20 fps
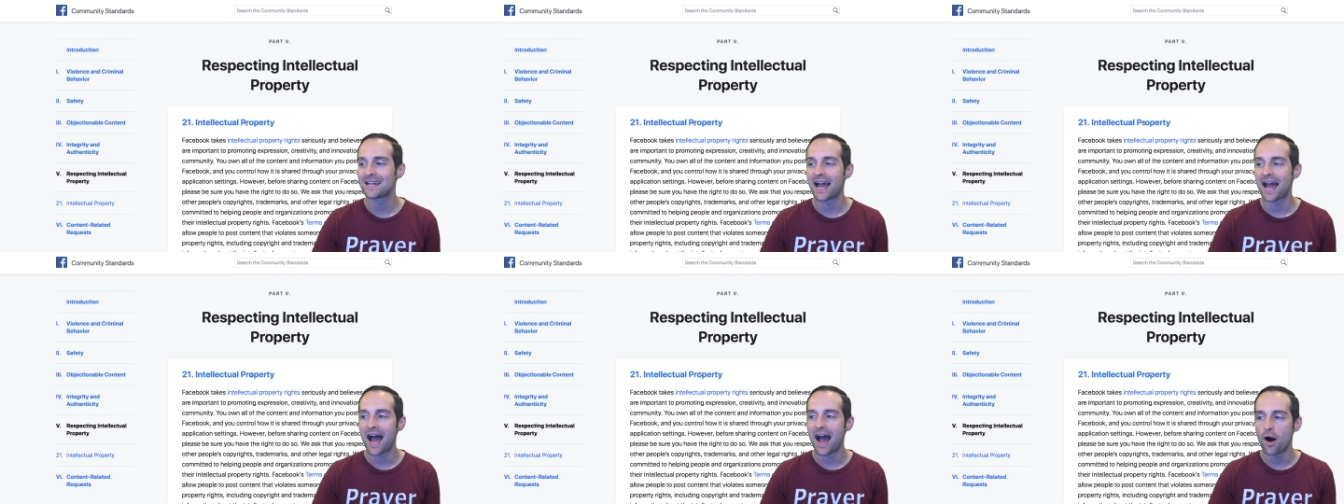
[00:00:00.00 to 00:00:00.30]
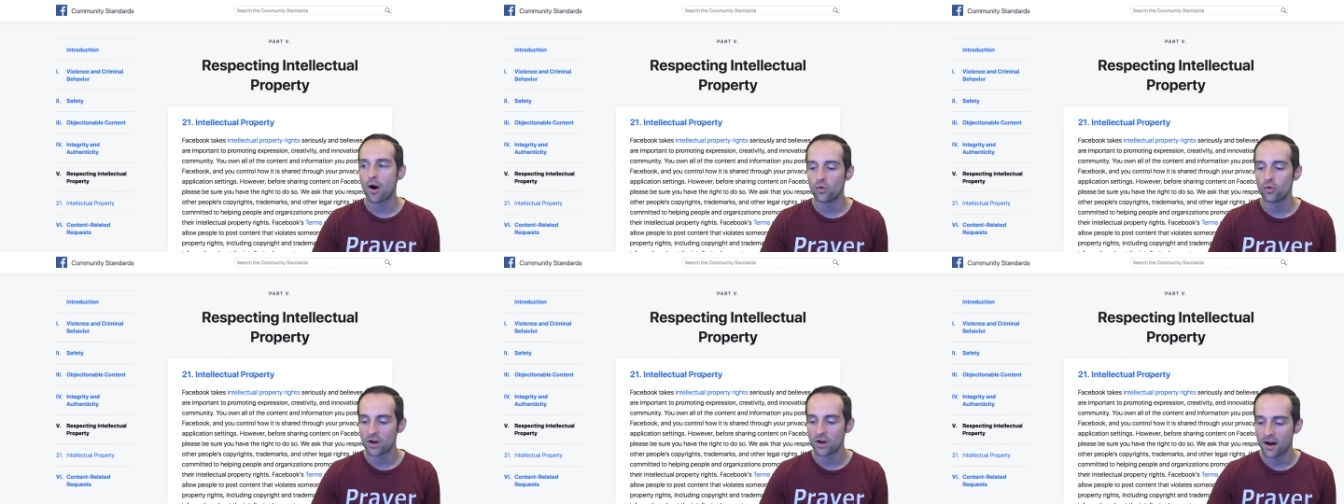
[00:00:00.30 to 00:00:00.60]

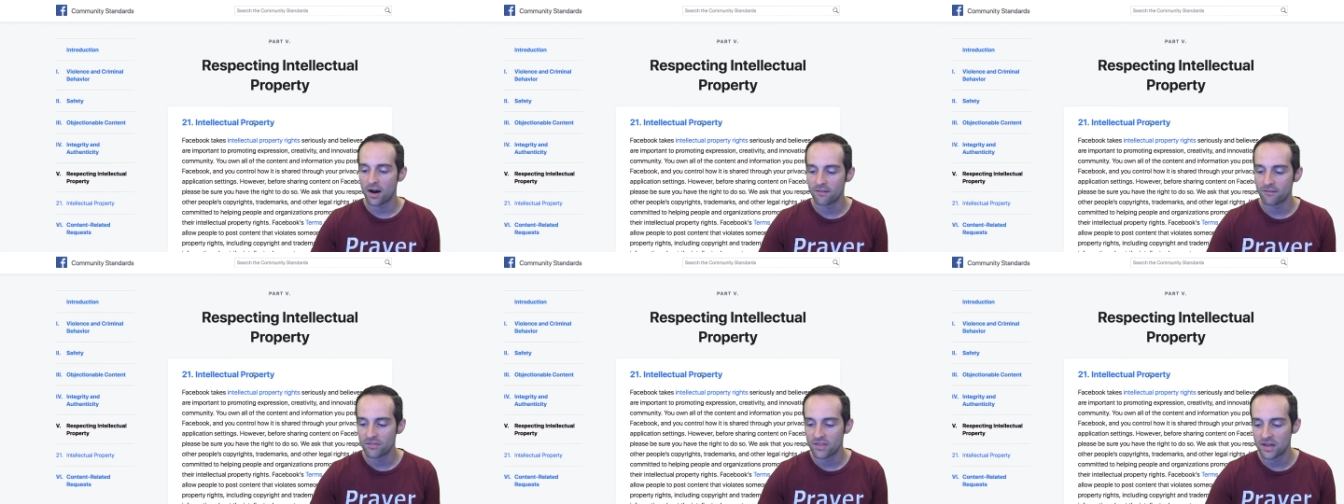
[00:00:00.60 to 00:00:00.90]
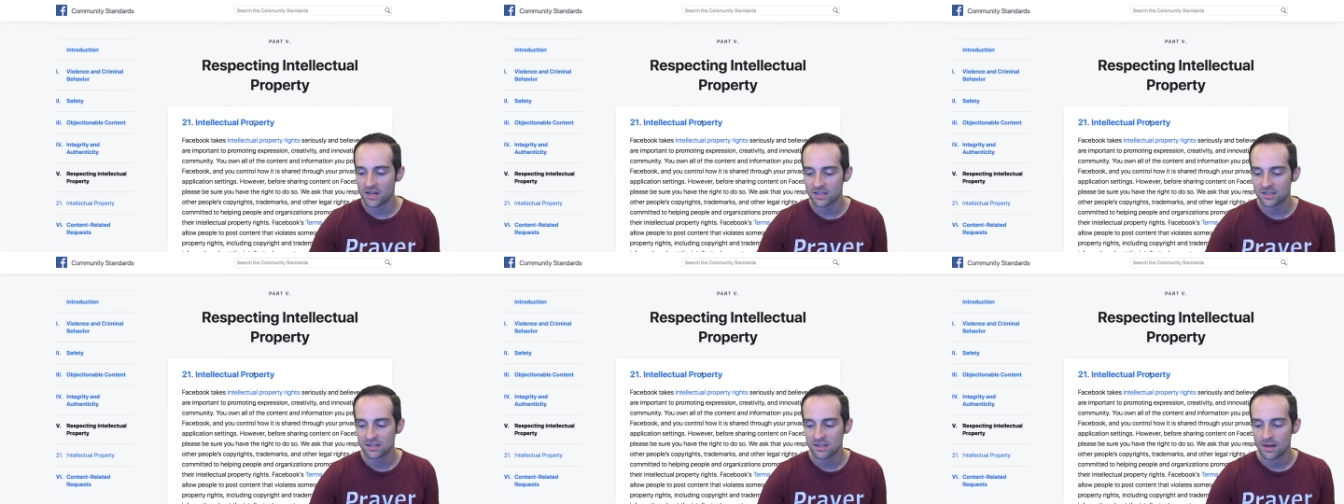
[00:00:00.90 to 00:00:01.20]
out of
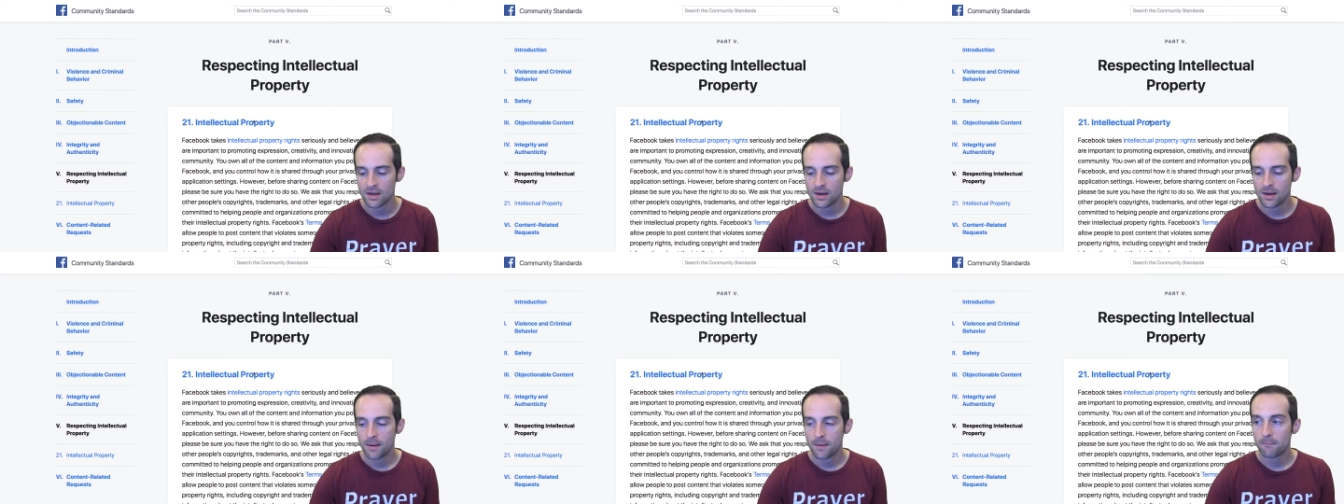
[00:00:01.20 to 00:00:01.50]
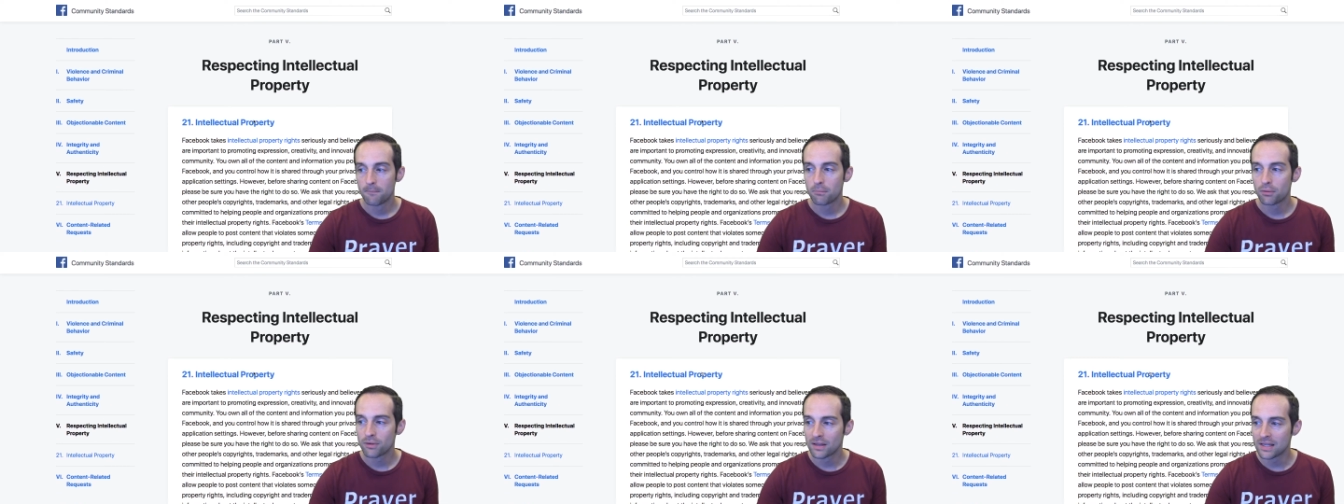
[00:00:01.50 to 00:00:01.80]
this,
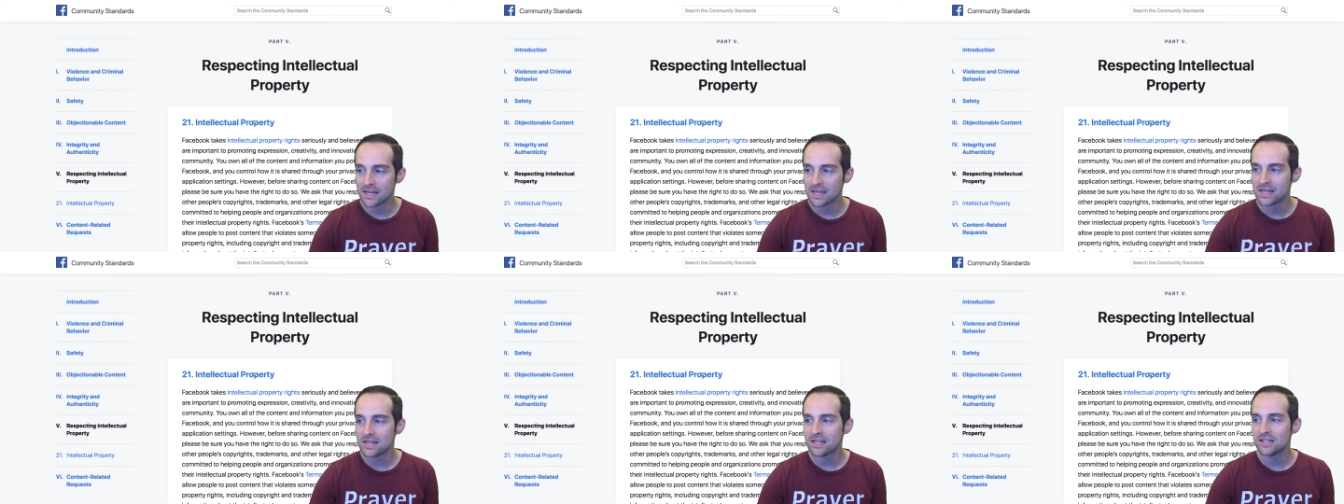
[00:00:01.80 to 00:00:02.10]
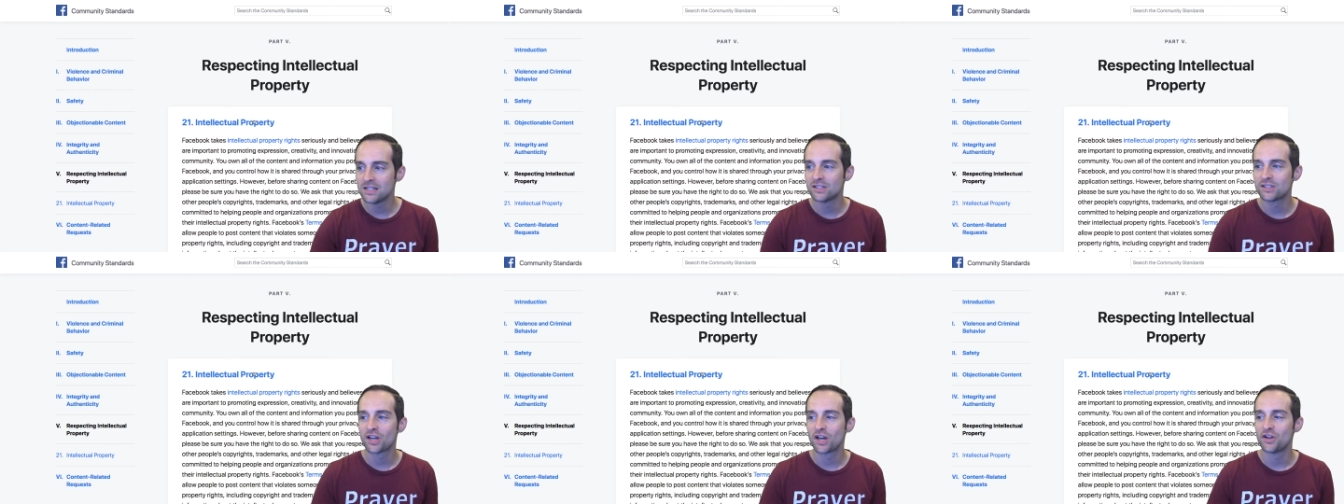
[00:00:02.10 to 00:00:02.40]

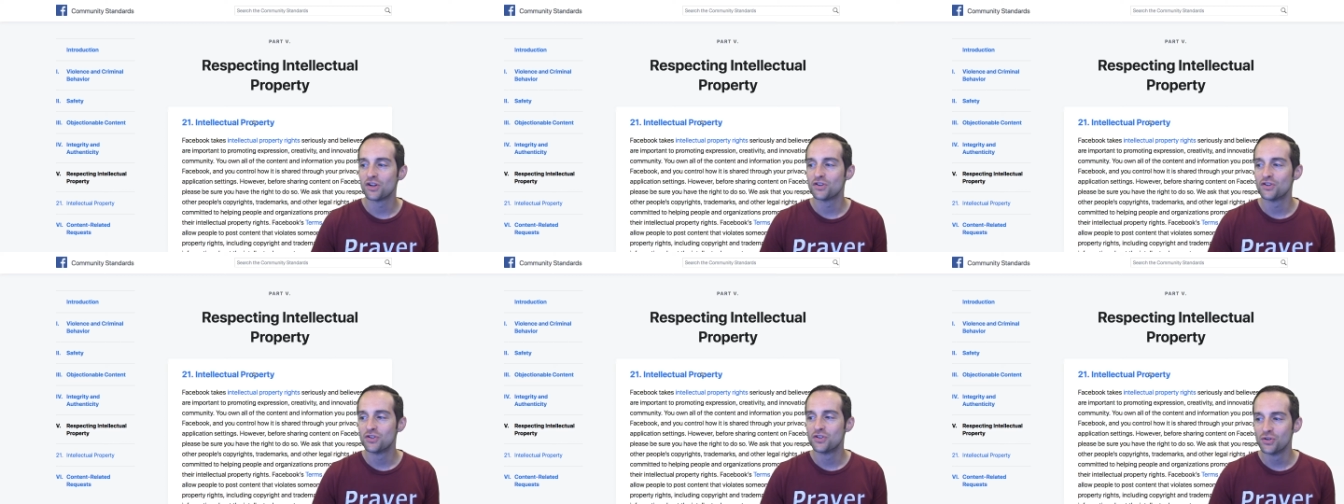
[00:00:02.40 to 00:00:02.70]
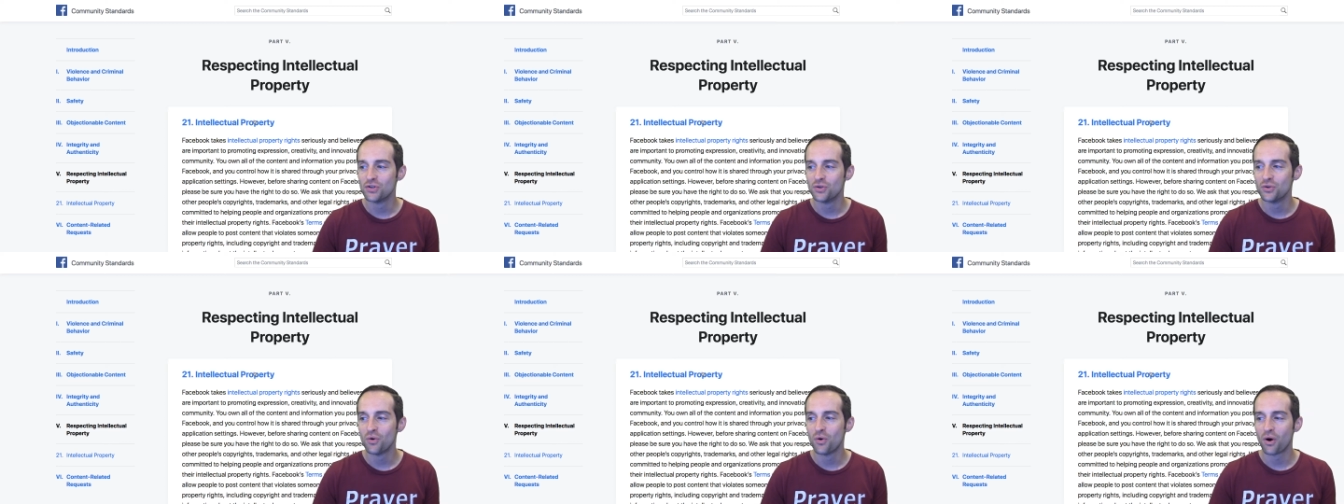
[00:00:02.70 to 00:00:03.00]
please do